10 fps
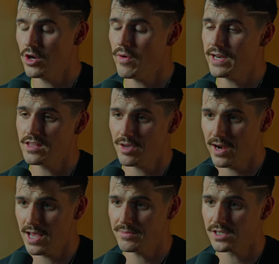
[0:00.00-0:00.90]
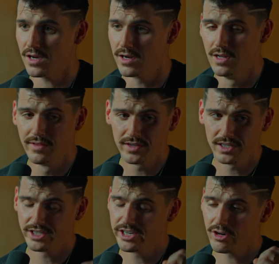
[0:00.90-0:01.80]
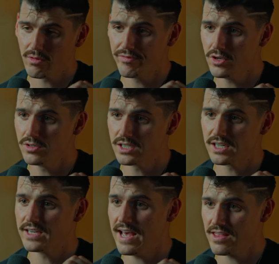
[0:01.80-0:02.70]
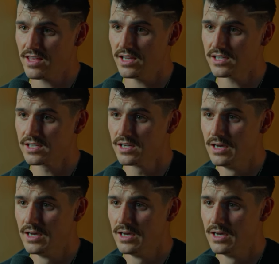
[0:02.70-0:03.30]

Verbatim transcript: you know anything about Amazon, zero reviews is a death kiss.